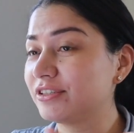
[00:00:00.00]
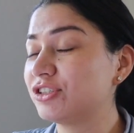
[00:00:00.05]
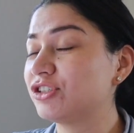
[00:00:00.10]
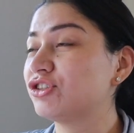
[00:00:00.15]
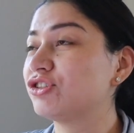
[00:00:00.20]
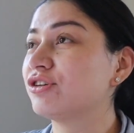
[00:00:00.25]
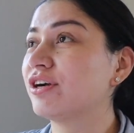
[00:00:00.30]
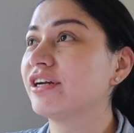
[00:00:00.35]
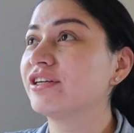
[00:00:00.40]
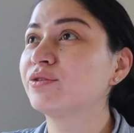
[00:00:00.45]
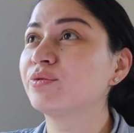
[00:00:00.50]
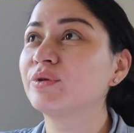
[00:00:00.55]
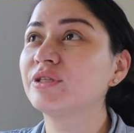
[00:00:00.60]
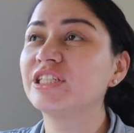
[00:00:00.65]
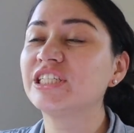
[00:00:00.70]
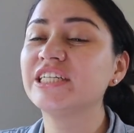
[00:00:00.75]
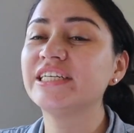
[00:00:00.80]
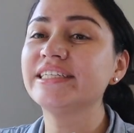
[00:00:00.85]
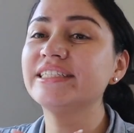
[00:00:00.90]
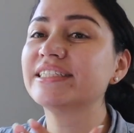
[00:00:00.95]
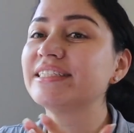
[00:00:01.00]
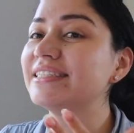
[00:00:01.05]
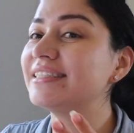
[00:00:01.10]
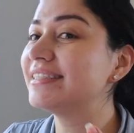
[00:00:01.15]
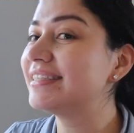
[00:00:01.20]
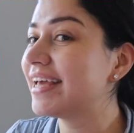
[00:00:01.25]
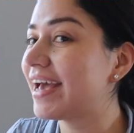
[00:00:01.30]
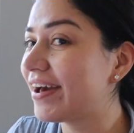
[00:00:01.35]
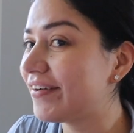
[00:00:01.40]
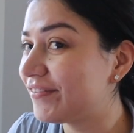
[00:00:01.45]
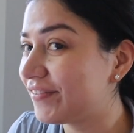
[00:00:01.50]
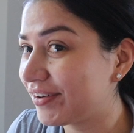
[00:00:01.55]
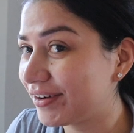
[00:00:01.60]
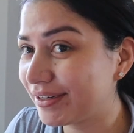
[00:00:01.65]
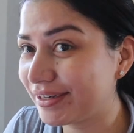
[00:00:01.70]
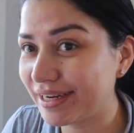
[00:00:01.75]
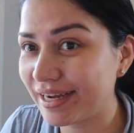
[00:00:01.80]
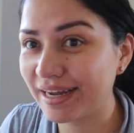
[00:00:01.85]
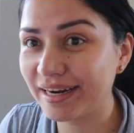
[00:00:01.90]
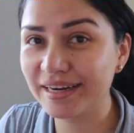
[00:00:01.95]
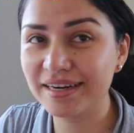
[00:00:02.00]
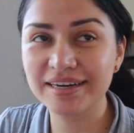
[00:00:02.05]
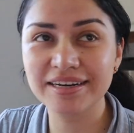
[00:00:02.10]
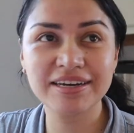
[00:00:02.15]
stretch, which he's never done.